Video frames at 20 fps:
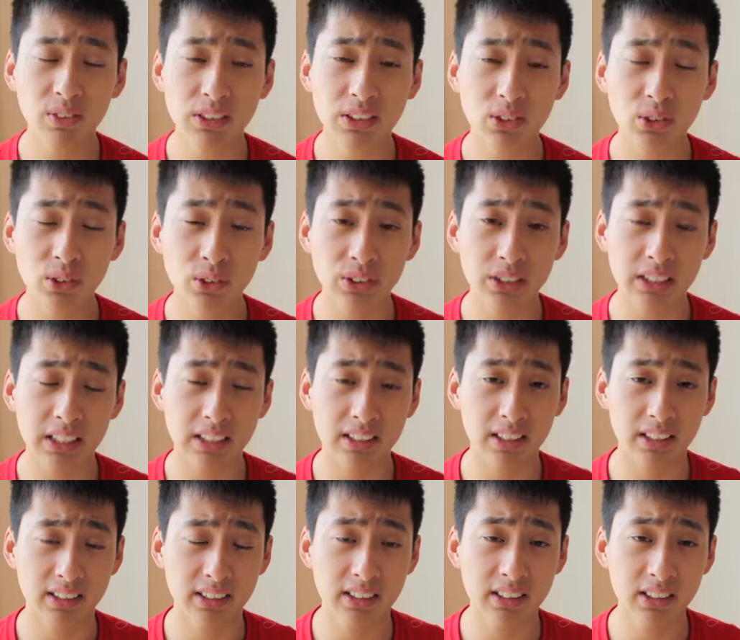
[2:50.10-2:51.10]
What's cool is that
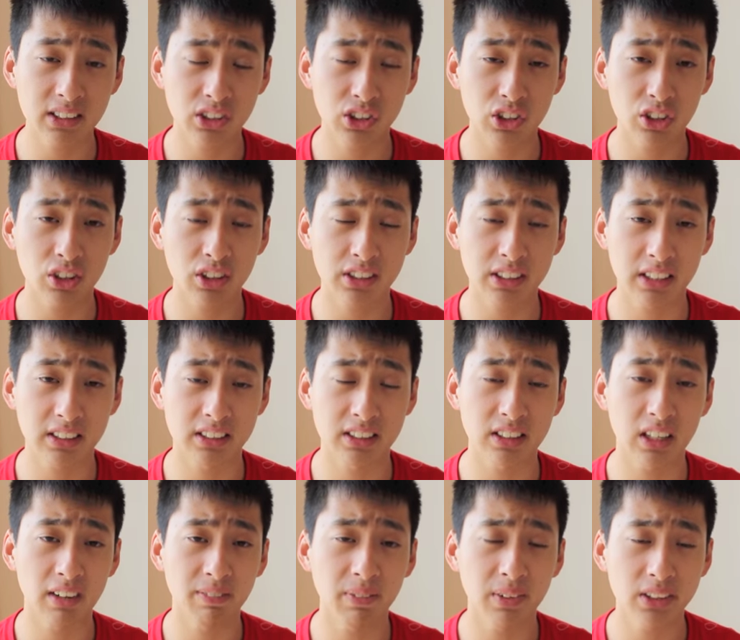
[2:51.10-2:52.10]
like since the sugar is at a
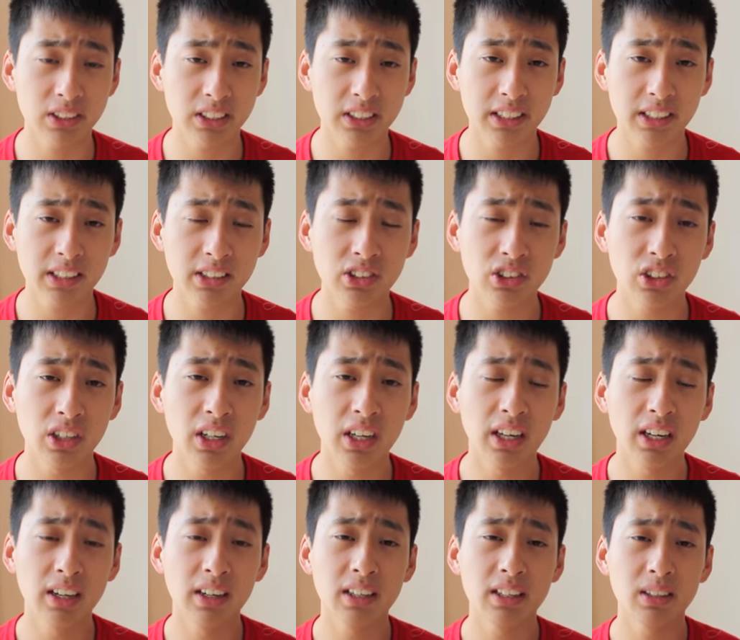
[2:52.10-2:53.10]
softball stage,
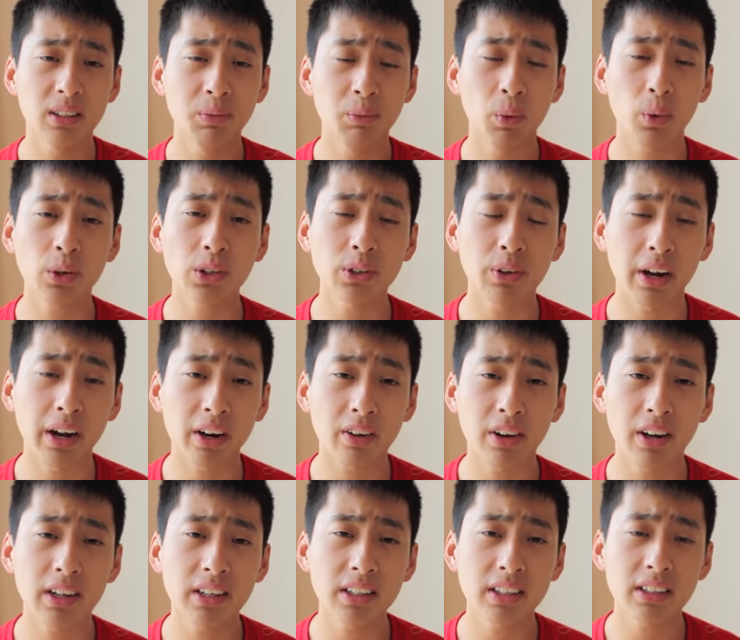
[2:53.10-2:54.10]
the more you
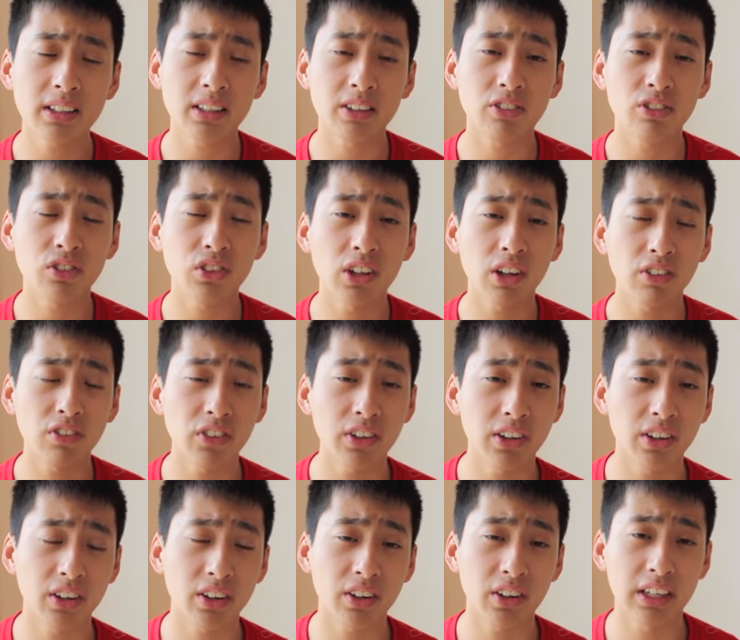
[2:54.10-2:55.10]
aerate it, the
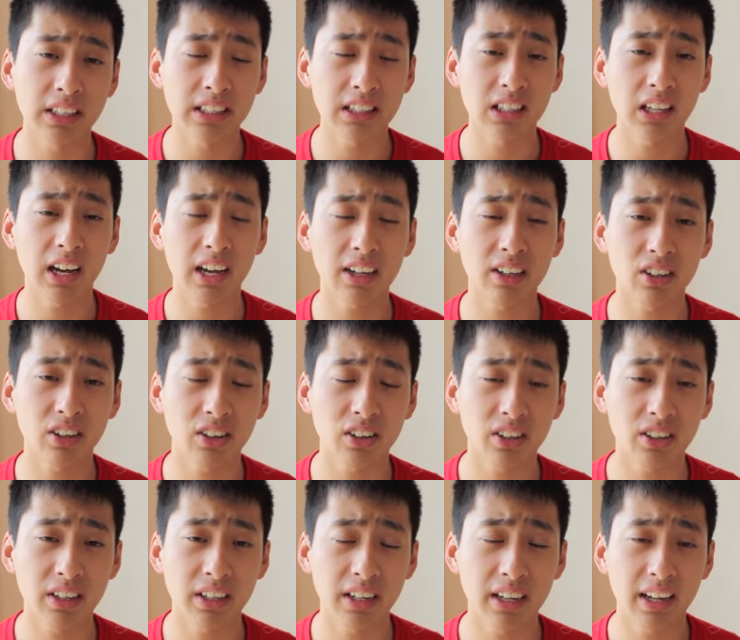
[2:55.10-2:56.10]
fluffier and
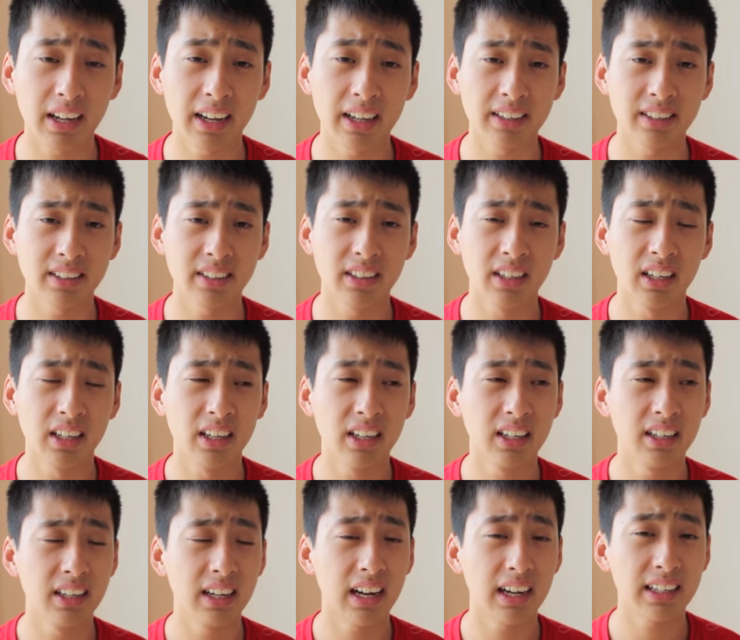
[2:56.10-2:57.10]
lighter and
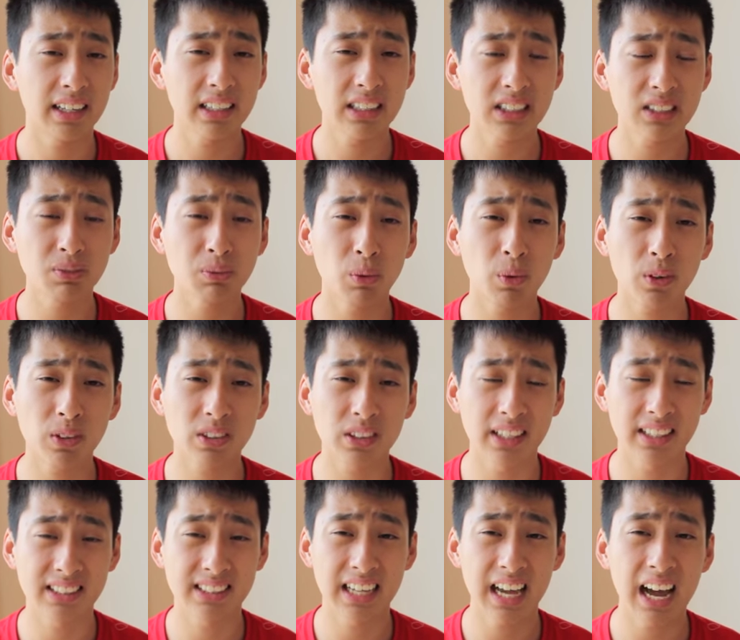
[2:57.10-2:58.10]
I guess more
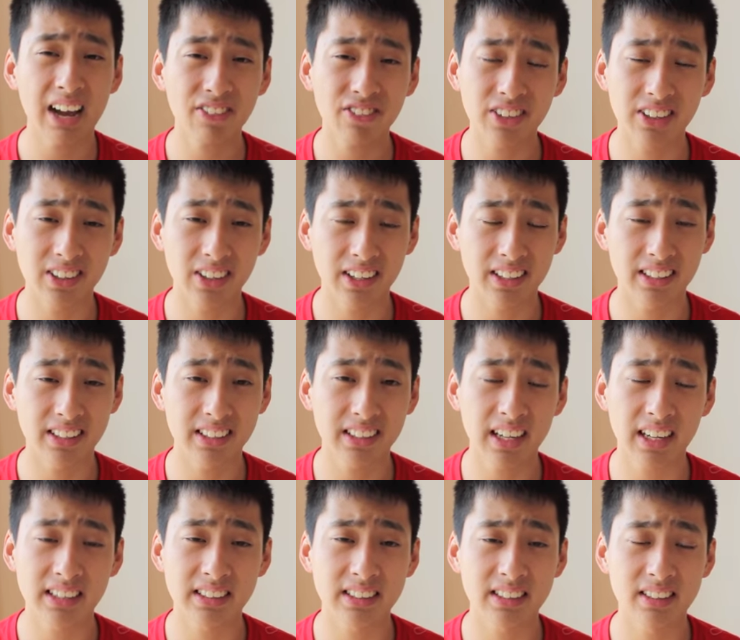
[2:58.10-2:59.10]
like taffy-like it
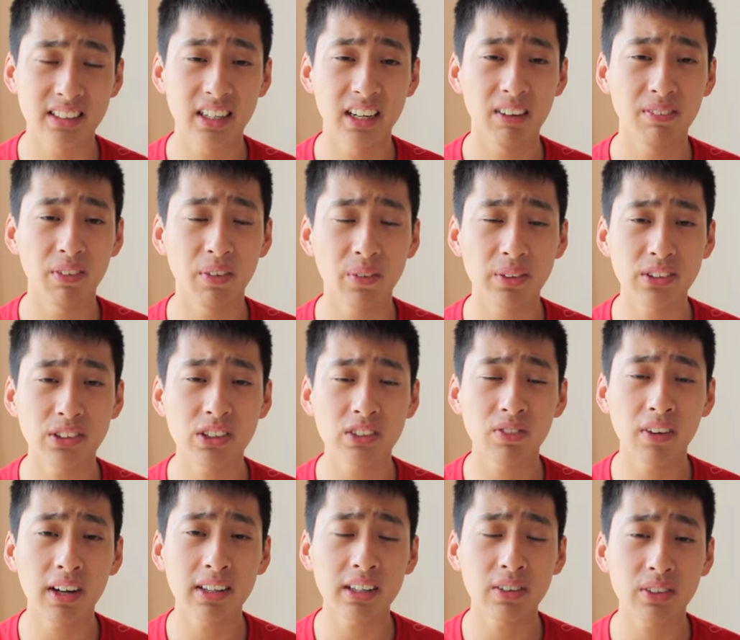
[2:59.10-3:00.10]
gets. But when you
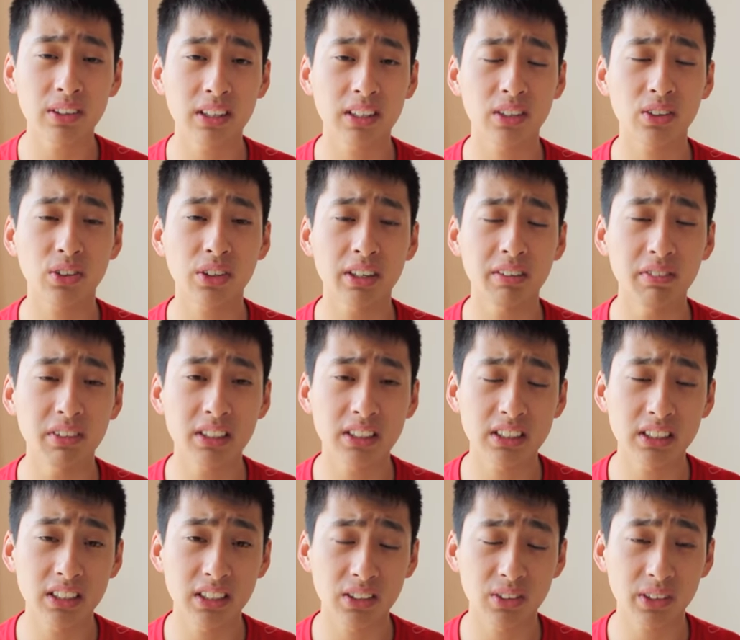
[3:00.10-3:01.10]
combine that with the
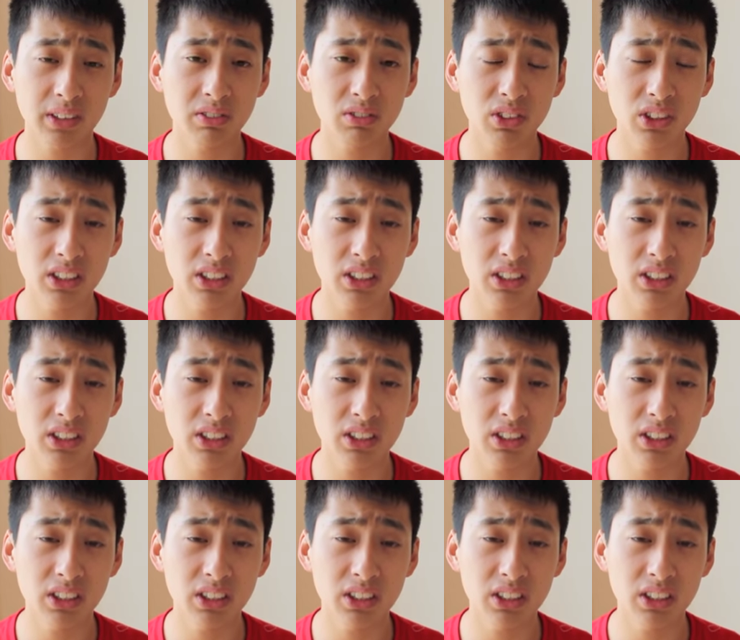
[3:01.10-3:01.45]
creaminess of the cream